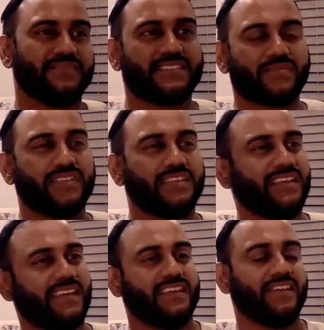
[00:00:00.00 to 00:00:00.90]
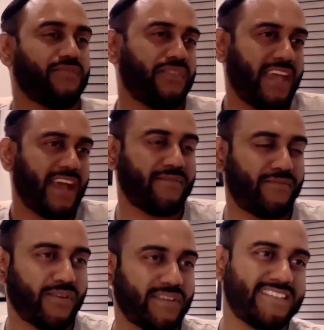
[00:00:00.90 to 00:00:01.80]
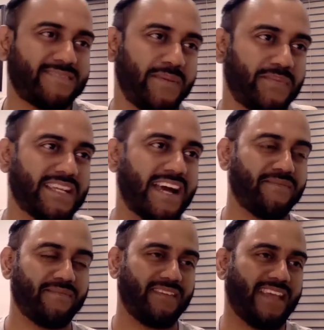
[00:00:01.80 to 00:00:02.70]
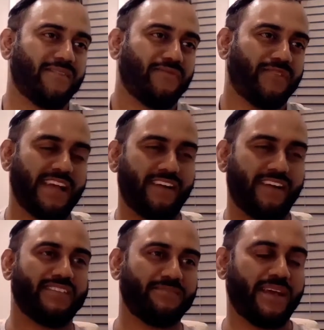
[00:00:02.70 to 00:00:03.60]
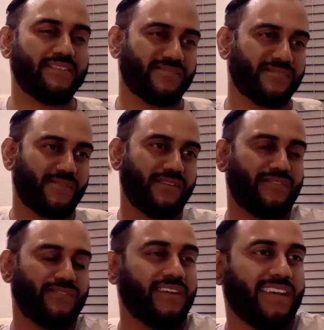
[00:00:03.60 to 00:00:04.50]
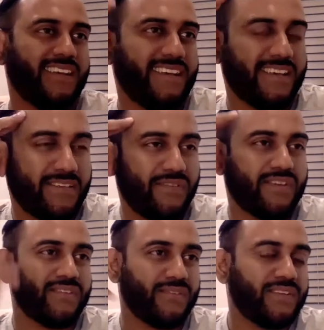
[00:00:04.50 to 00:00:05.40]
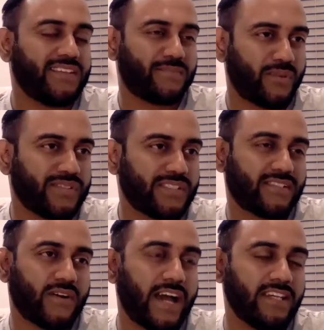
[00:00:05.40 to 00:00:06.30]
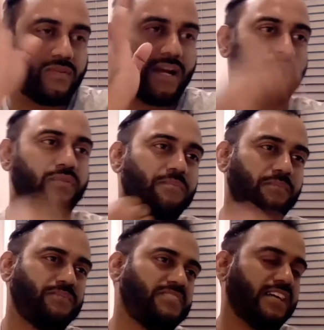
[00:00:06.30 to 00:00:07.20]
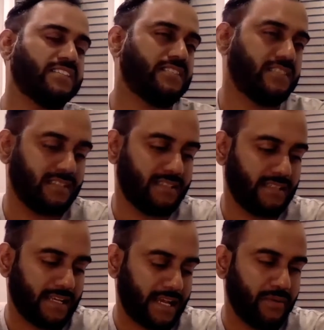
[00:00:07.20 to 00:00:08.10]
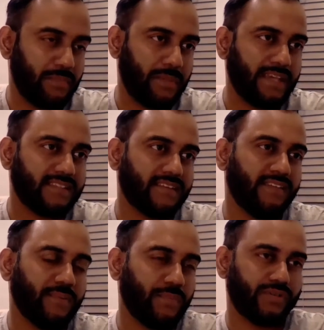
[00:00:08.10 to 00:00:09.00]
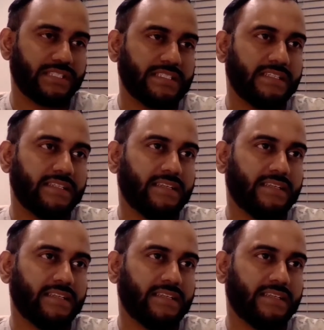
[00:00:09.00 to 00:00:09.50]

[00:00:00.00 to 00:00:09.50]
of just really, he can't afford these people to have, you can't afford to have all these mentors around you if you can do this process. So I would judge, I would base it on the person